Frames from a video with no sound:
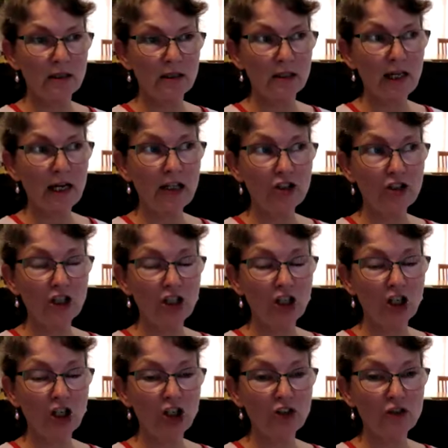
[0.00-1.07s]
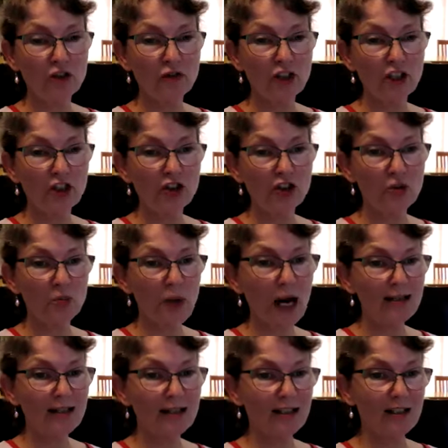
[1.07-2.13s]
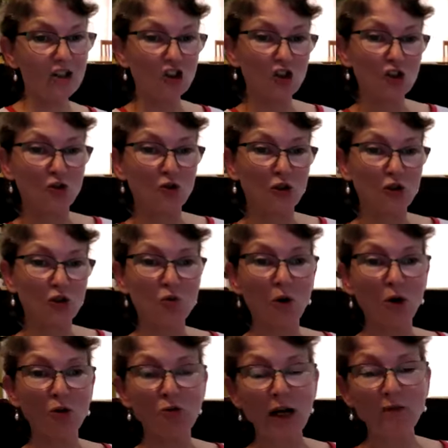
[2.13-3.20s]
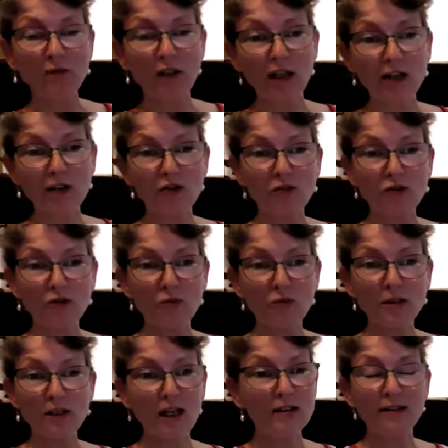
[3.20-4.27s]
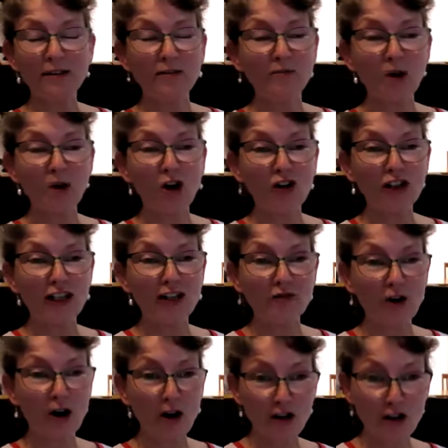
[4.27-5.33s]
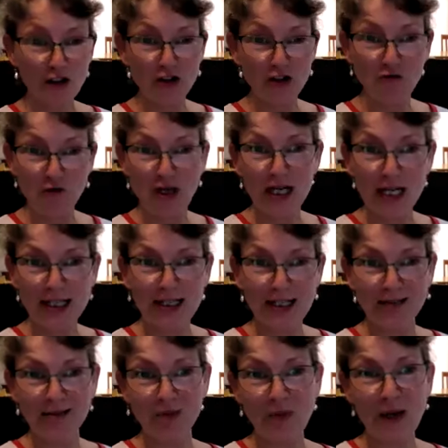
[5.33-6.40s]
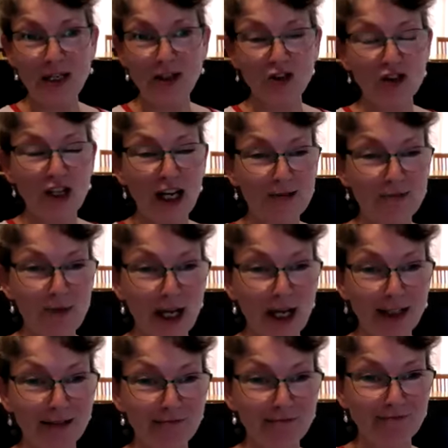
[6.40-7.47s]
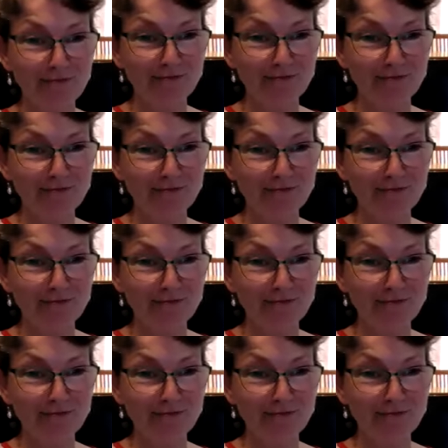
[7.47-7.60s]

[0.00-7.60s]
And actually lots of teachers' practice is to sort of swan around the classroom with tentative marking rather than really spend your time well.